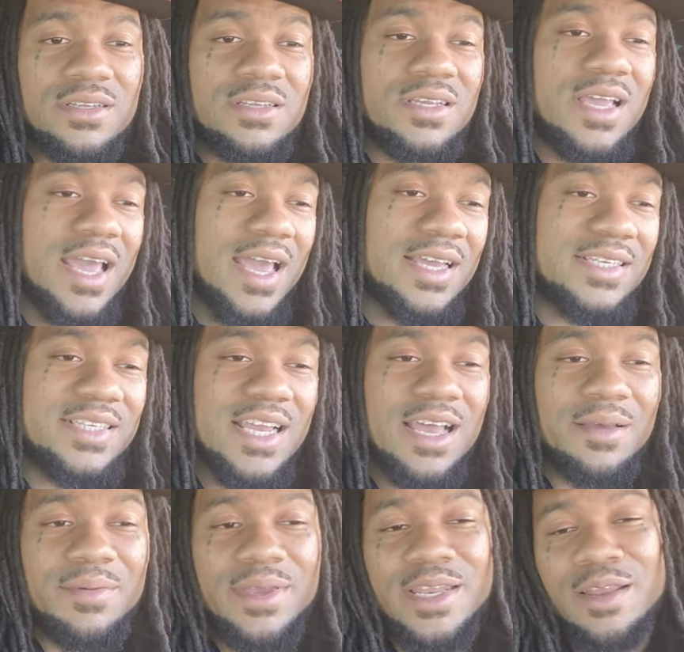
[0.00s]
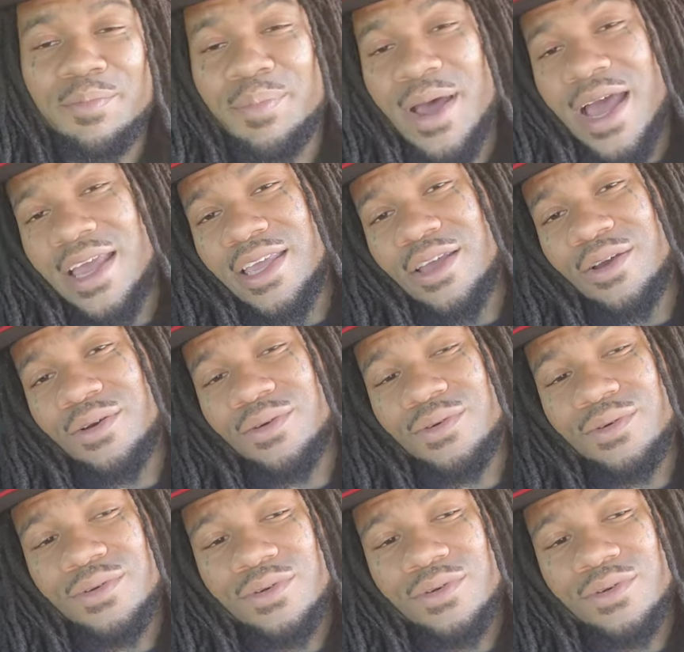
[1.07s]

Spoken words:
The Cash App in the bio.